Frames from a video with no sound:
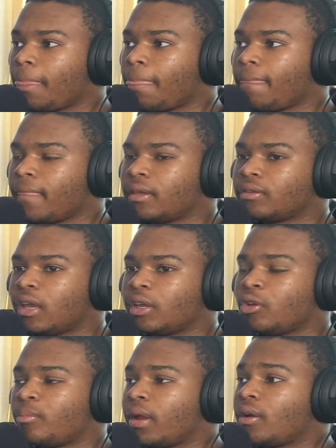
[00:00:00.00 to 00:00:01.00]
is that
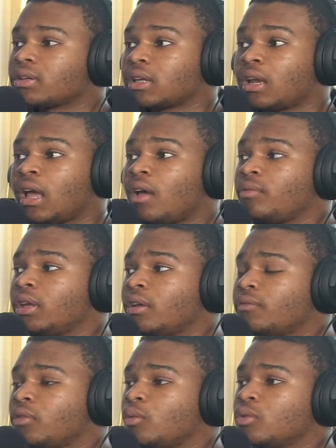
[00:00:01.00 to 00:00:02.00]
your parents had a heavy
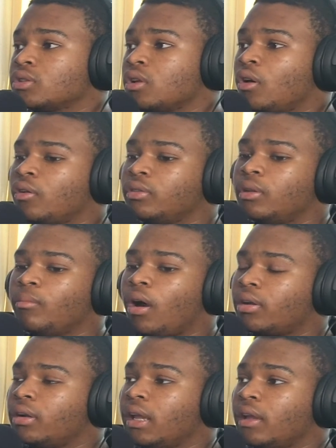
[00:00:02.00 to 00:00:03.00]
influence on the
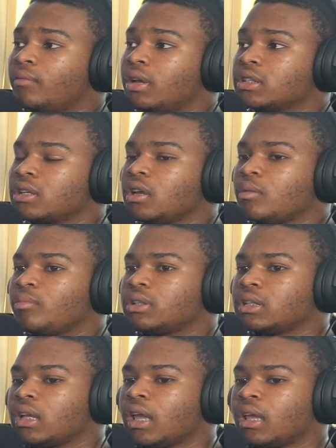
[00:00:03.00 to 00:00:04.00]
modern day events. But
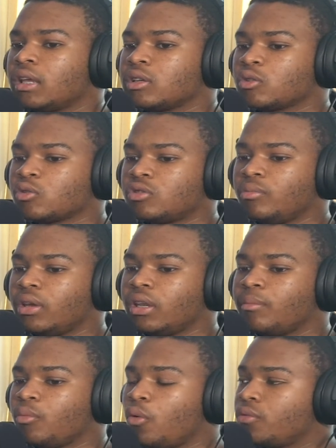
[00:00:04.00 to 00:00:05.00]
today, social
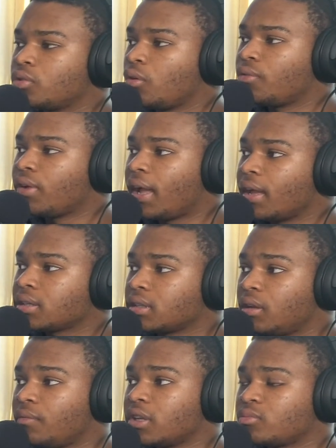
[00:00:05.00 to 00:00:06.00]
media moves so fast
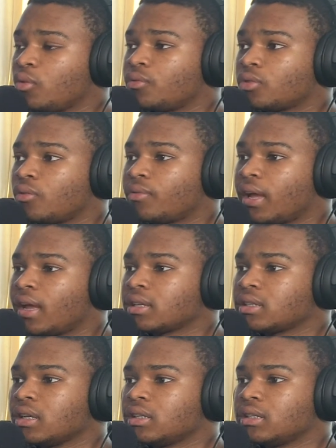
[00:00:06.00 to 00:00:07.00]
and events move so
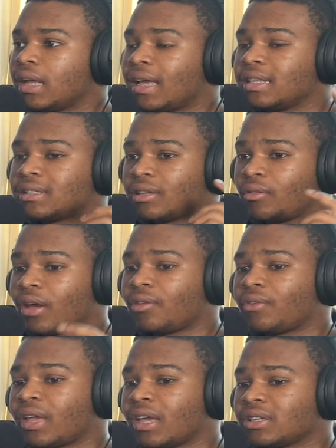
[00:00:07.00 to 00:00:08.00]
fast that instant
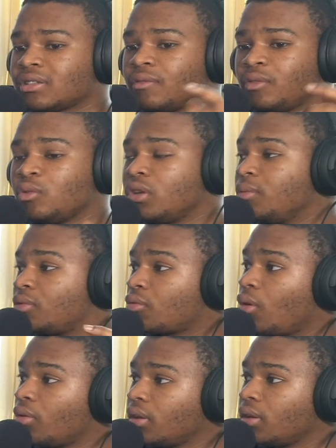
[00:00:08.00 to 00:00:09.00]
gratification of you keep
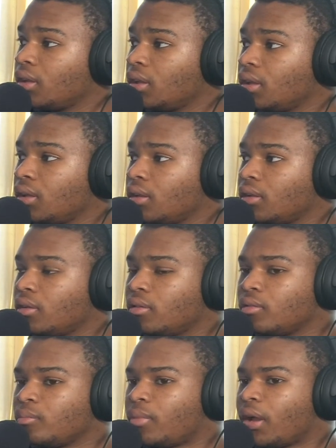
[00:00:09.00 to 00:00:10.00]
scrolling,
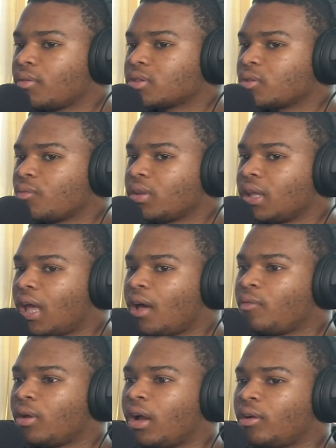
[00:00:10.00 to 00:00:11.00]
parents don't really
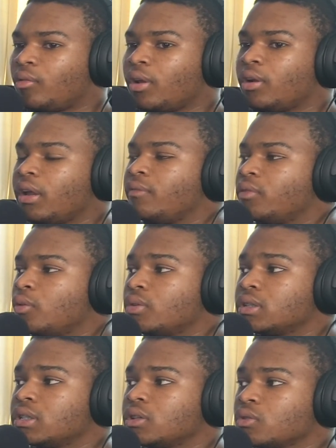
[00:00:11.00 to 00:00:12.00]
have a greater
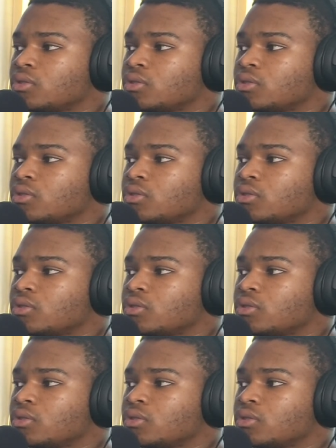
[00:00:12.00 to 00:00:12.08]
influence in social